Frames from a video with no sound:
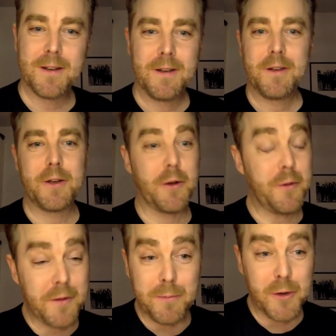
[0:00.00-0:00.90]

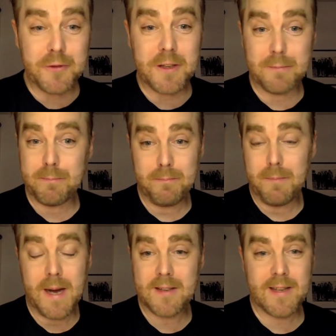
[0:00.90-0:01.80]
the music
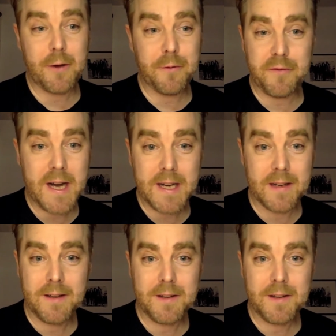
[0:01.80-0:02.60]
might sound fine.